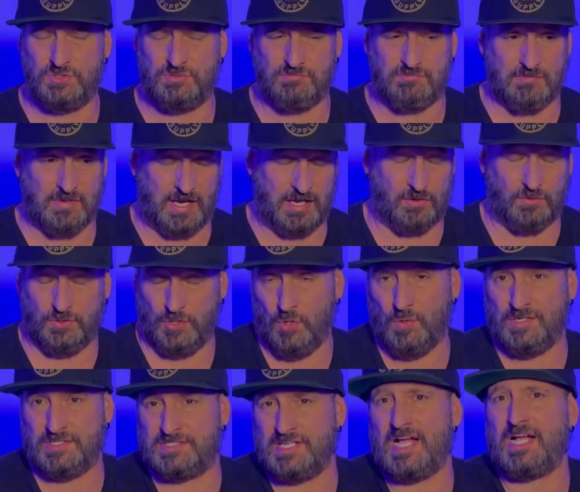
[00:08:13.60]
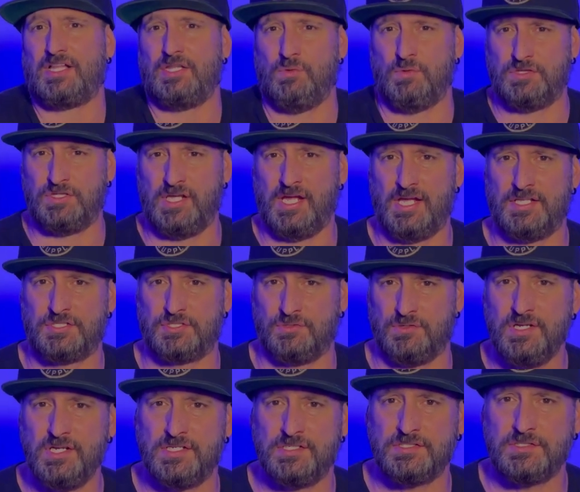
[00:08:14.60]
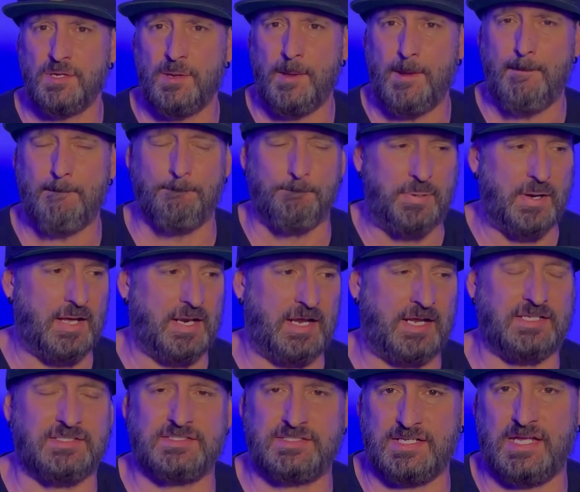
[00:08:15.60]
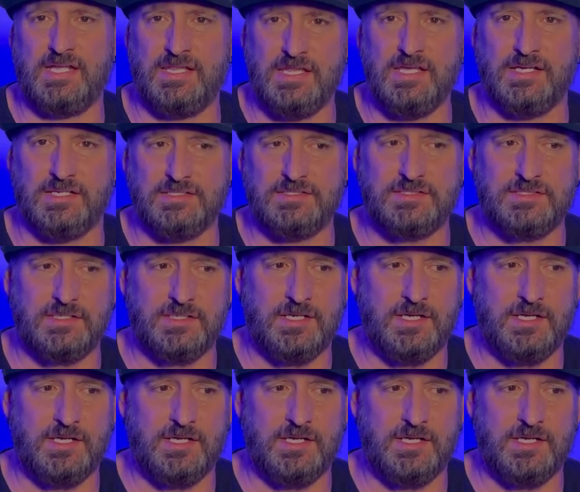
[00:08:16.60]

I don't know exactly what the answer is, but I can say this,